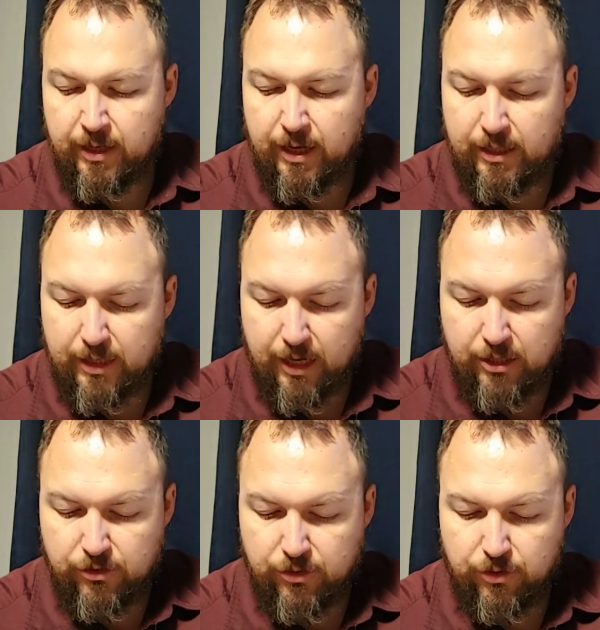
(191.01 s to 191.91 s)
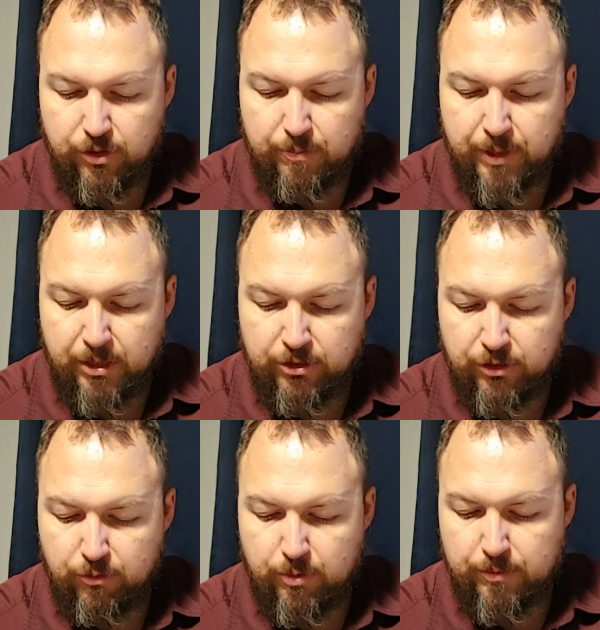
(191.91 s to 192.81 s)
And the angel of the Lord appeared to
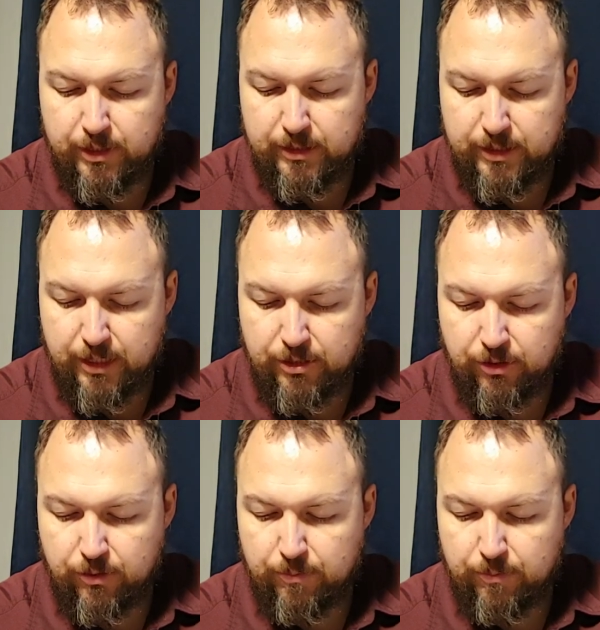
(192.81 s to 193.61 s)
the woman and said to her,